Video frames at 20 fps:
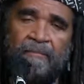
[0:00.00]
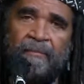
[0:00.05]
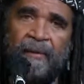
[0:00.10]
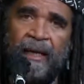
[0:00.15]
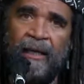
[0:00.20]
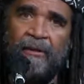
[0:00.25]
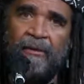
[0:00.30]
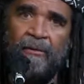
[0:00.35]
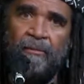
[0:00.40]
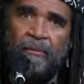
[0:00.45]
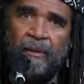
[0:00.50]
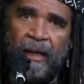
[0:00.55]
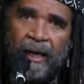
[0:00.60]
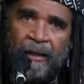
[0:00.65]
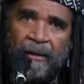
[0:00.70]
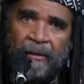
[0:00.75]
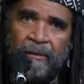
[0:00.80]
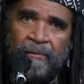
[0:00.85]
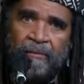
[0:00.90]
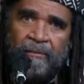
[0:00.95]

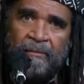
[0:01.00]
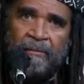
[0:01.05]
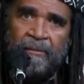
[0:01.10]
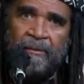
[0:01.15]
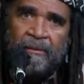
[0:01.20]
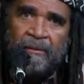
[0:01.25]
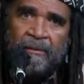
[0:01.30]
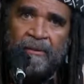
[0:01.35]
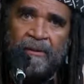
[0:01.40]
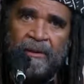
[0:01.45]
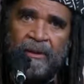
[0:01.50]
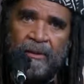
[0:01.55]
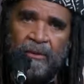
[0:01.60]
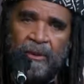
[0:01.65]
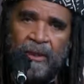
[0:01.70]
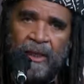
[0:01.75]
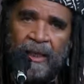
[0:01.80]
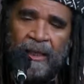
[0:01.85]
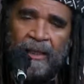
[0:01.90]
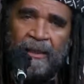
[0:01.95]
microbiome,
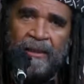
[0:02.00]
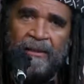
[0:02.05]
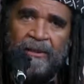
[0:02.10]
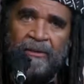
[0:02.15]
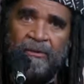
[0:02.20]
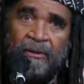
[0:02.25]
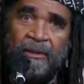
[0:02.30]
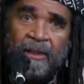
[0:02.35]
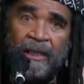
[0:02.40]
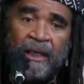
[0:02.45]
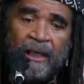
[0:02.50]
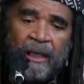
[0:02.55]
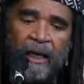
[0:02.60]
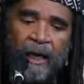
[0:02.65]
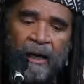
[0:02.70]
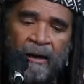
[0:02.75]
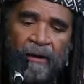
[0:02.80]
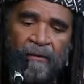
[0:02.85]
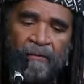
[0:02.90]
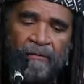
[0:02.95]
okay, it's your gut
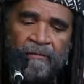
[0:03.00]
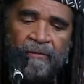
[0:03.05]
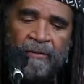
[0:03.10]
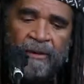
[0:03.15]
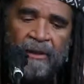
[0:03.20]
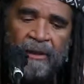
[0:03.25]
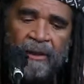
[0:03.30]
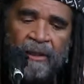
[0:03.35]
health,